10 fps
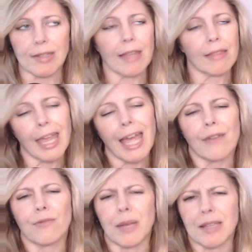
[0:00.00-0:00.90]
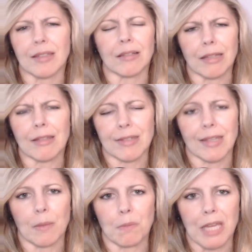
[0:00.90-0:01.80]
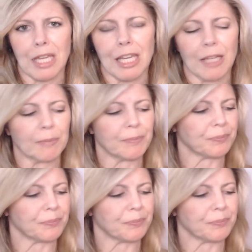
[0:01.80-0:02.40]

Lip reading: and they have basically the same meaning.